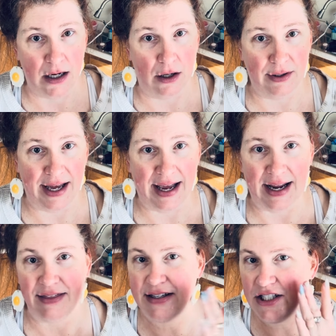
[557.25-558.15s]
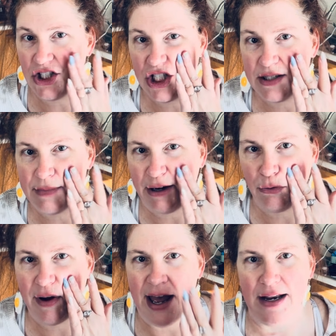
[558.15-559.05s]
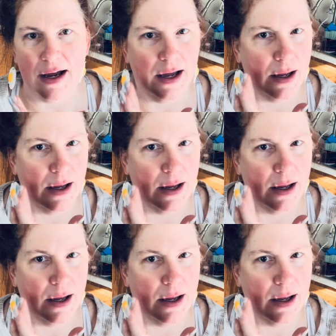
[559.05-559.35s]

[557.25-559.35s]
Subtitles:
Okay, this is just my red,